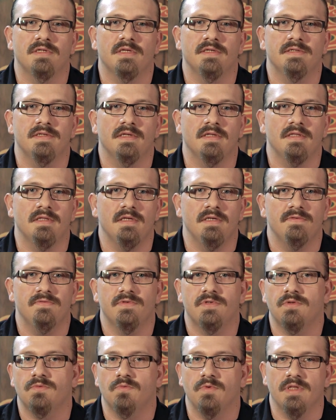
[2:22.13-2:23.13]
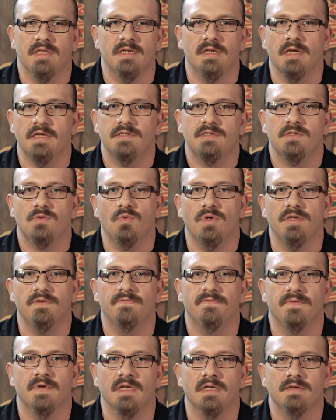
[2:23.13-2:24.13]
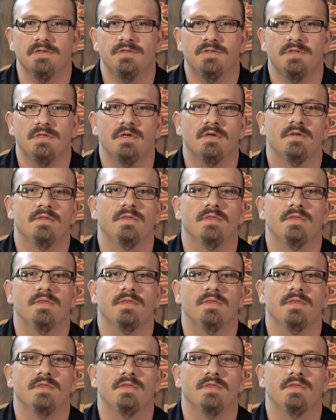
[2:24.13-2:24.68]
because it leaves with a nice sweet finish.